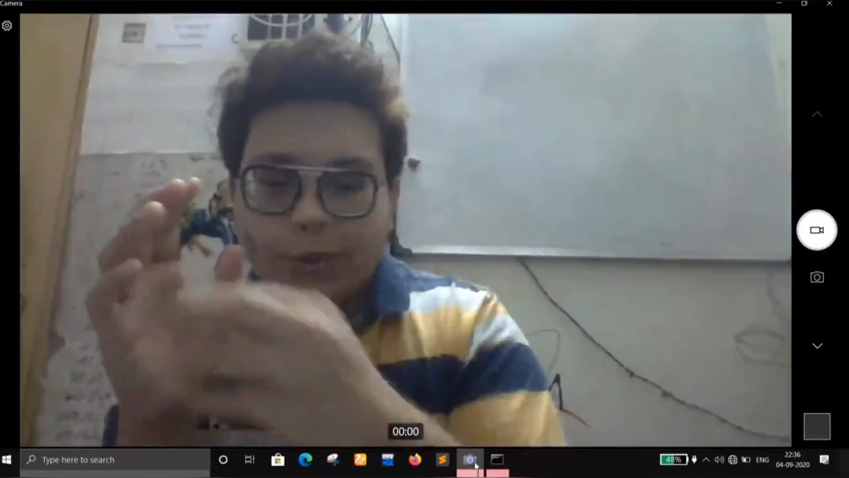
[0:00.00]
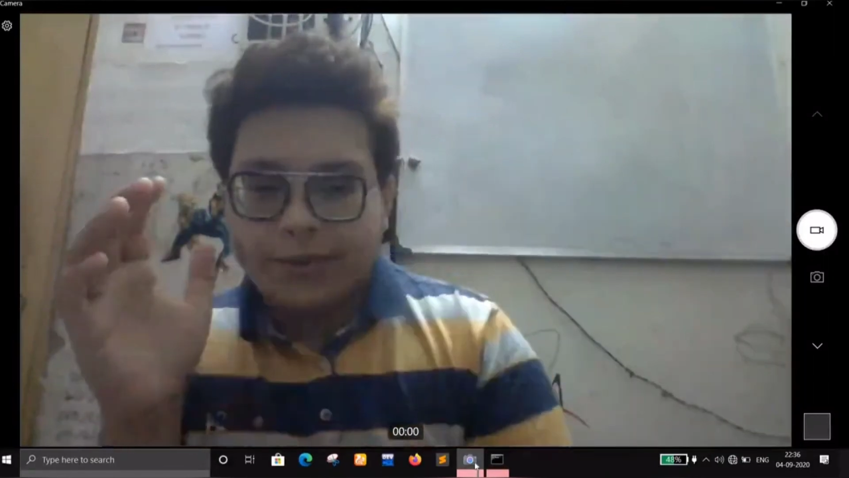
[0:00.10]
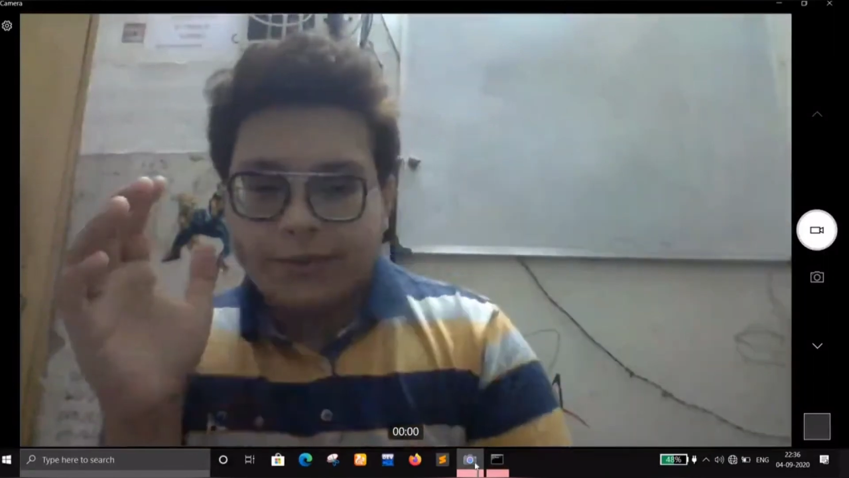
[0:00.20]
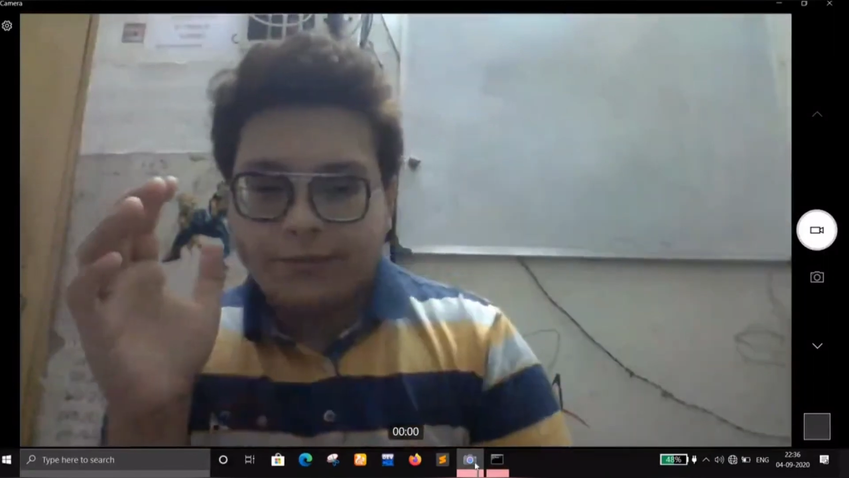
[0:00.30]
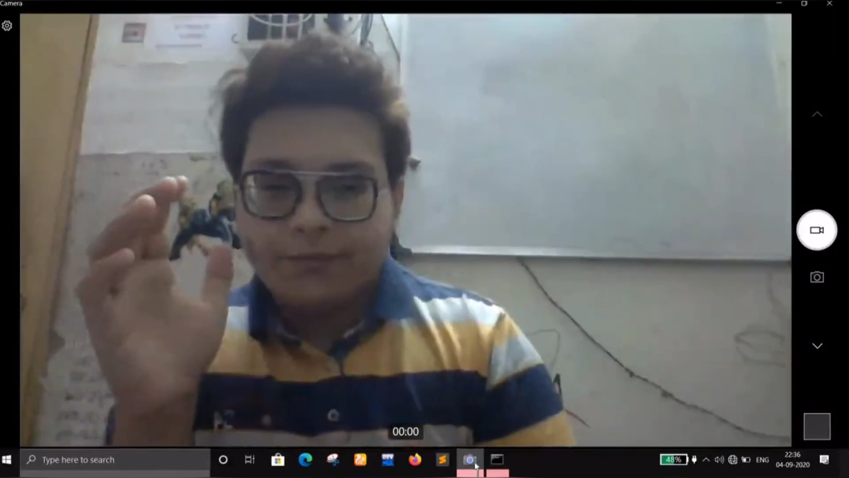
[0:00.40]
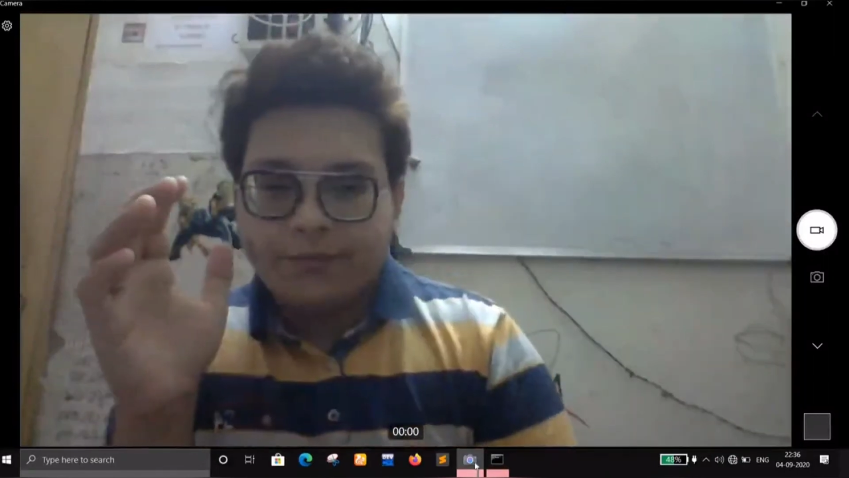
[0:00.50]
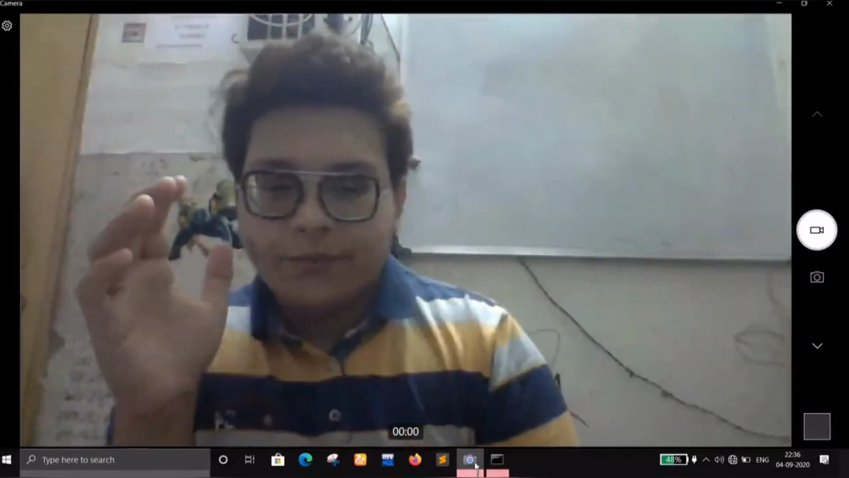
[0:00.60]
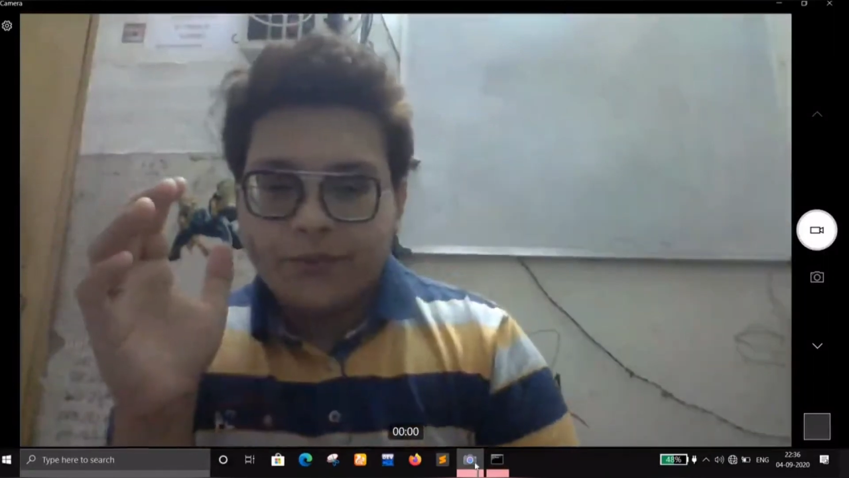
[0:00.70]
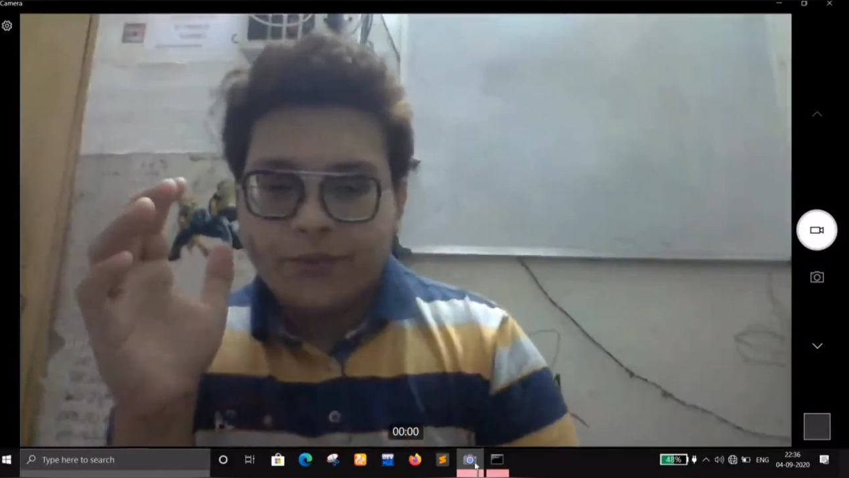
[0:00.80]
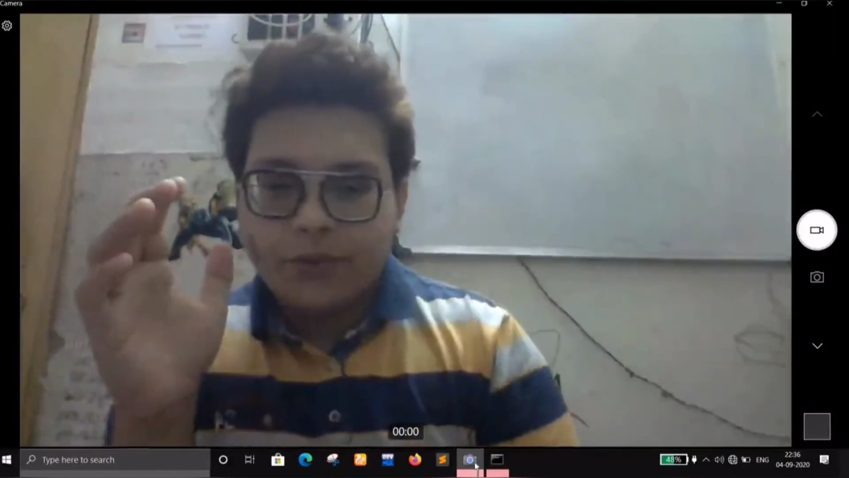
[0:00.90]
into it.
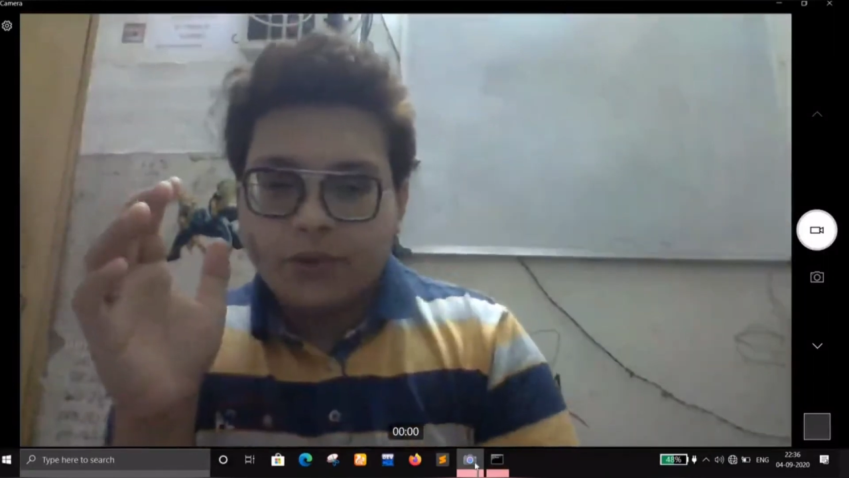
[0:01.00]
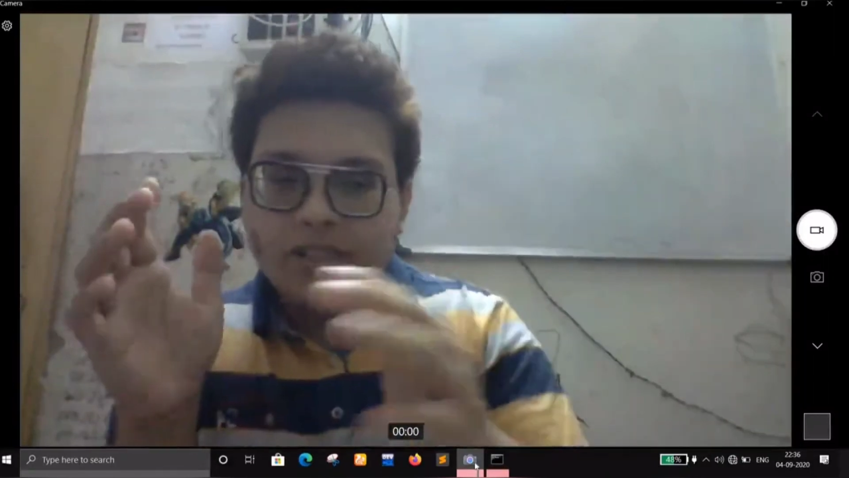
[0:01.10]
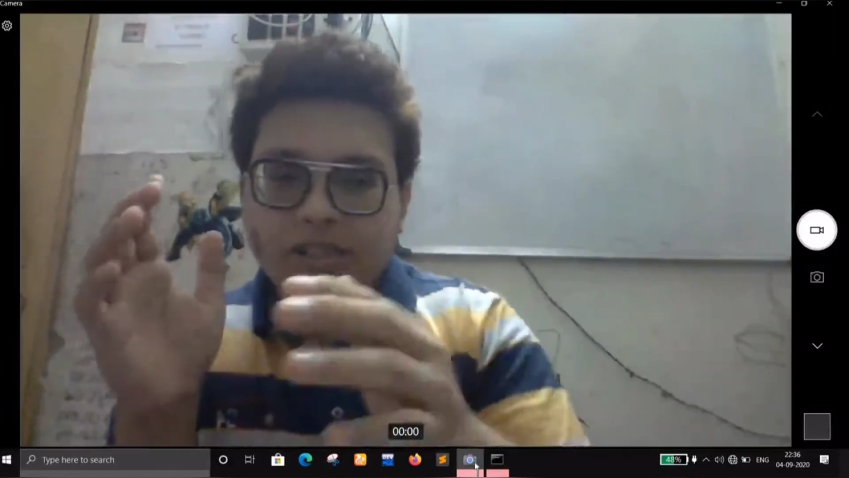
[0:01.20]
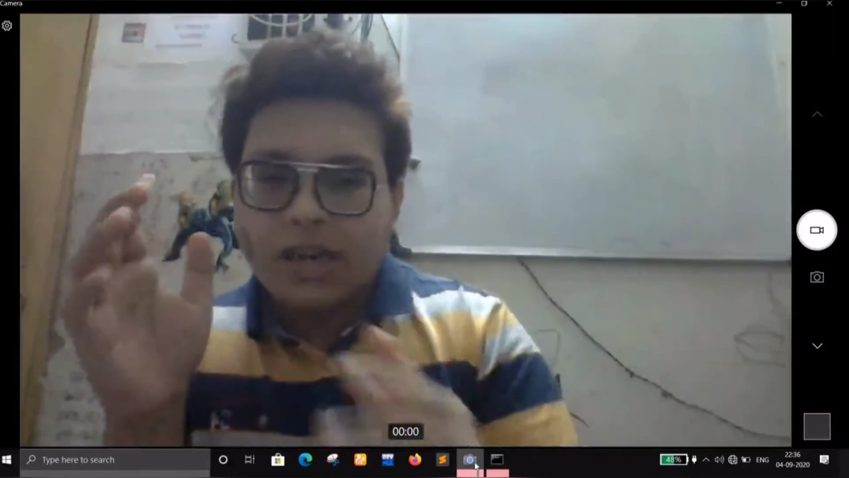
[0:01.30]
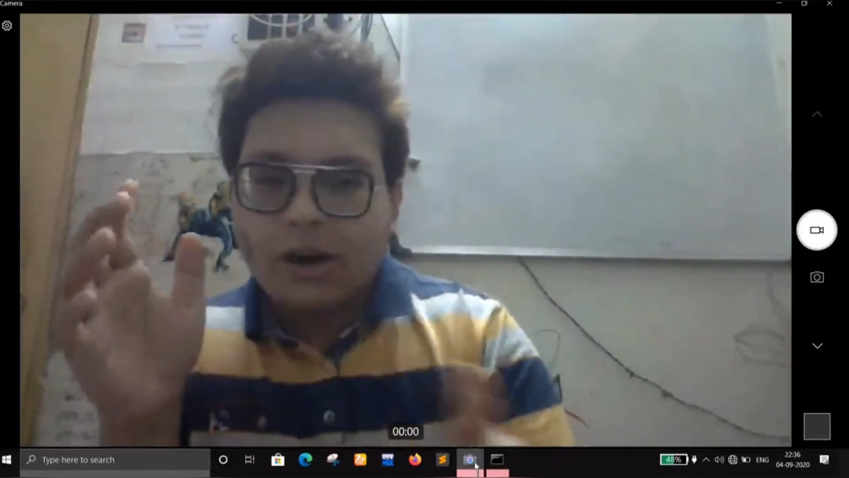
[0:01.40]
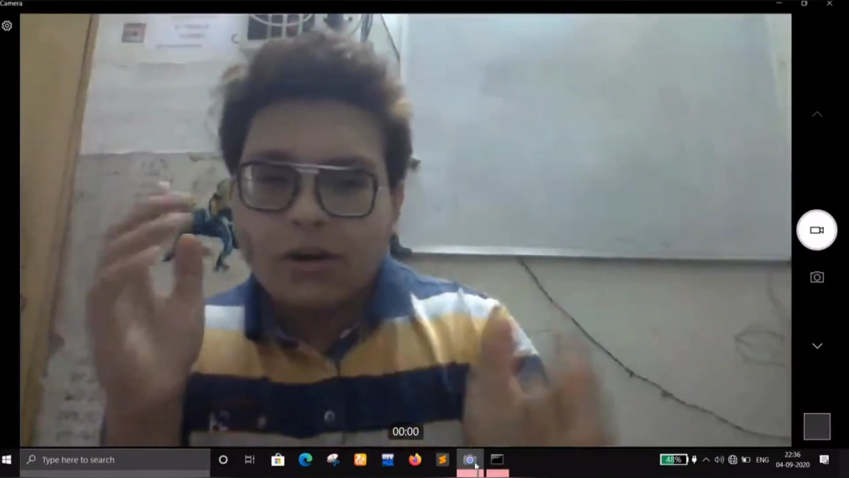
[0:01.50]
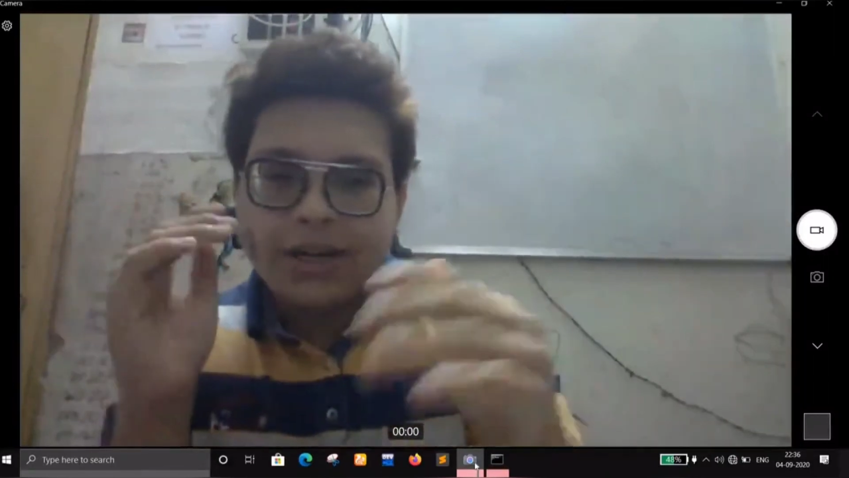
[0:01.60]
So this